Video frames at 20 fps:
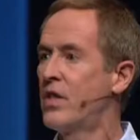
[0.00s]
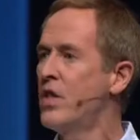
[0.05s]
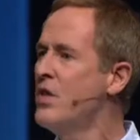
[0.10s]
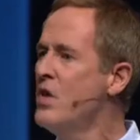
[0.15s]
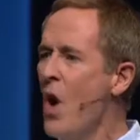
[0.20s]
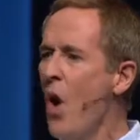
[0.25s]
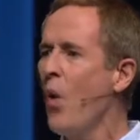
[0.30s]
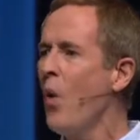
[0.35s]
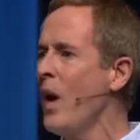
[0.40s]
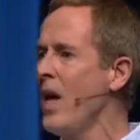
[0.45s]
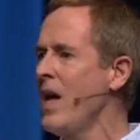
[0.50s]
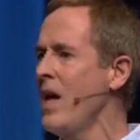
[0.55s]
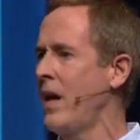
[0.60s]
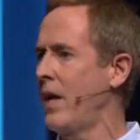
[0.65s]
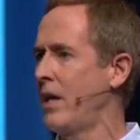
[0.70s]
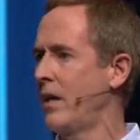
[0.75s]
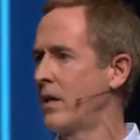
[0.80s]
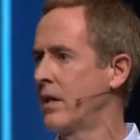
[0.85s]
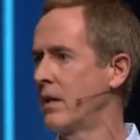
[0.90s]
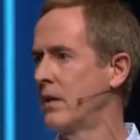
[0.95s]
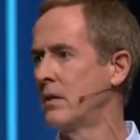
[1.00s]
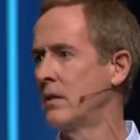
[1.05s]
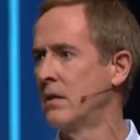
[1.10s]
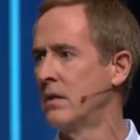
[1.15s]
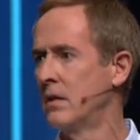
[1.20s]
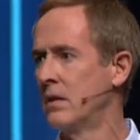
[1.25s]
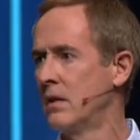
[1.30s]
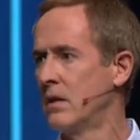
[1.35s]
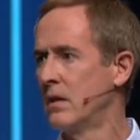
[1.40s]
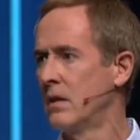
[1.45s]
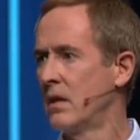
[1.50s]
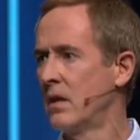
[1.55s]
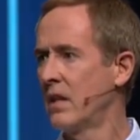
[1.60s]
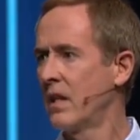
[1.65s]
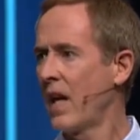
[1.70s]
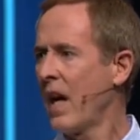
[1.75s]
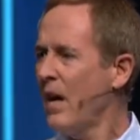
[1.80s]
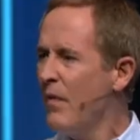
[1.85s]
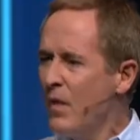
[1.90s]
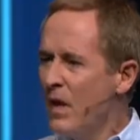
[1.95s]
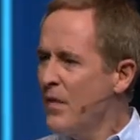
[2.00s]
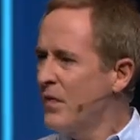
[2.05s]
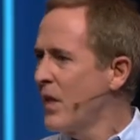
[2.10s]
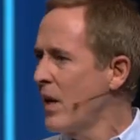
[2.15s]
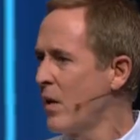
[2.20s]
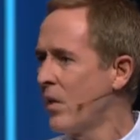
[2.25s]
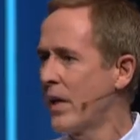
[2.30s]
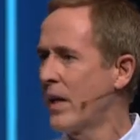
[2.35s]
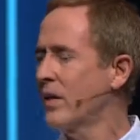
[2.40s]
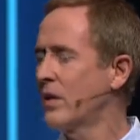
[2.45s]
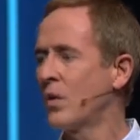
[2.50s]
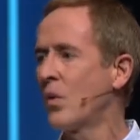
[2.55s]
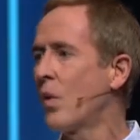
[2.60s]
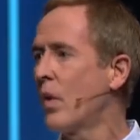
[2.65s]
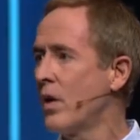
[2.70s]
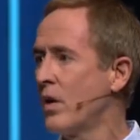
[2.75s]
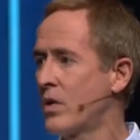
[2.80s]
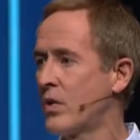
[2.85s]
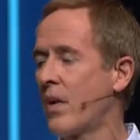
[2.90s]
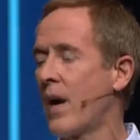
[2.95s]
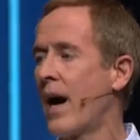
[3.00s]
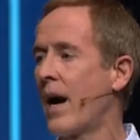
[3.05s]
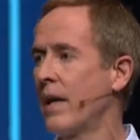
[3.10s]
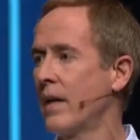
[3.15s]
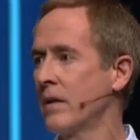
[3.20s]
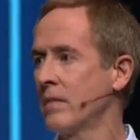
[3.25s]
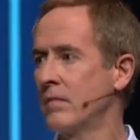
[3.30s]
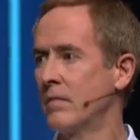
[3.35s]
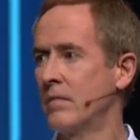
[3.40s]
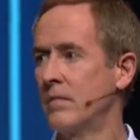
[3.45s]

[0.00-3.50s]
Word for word: to no end. Even if they don't get the words right.